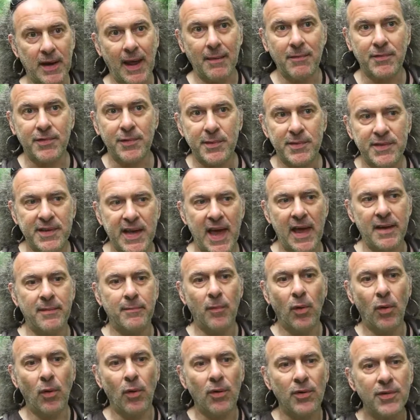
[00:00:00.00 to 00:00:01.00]
the names was
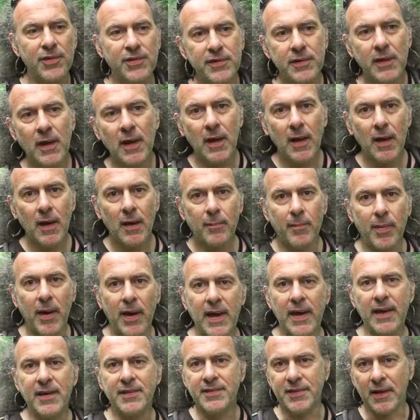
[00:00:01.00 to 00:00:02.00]
Ken Morse,
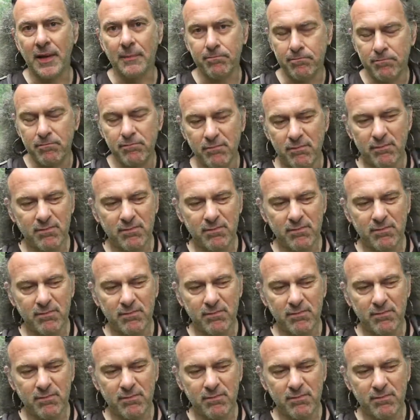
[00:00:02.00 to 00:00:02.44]
but he's the